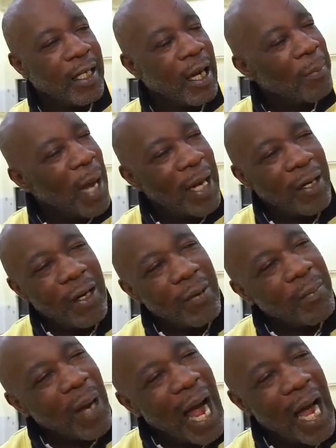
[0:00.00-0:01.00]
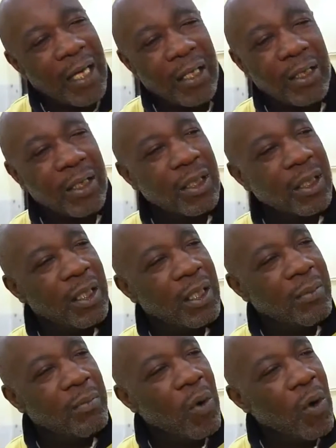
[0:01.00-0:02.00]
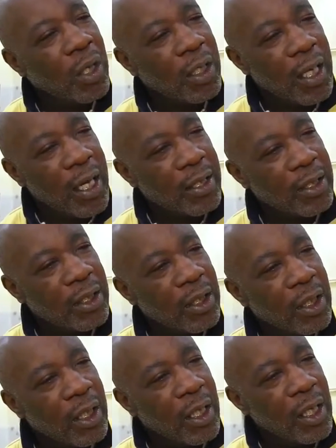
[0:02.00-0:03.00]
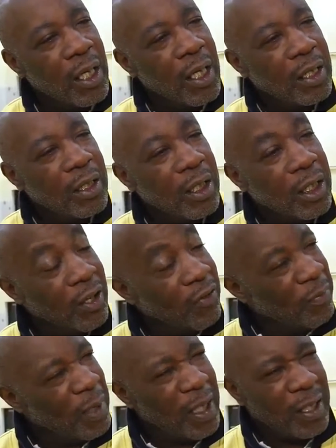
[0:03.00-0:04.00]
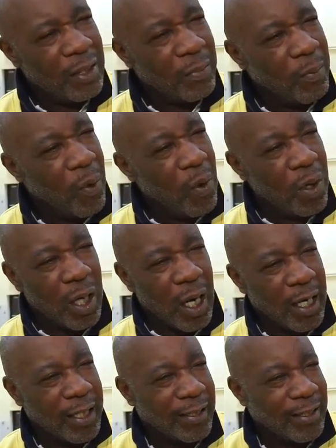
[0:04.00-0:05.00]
come out of their box, more or less, to give me support, a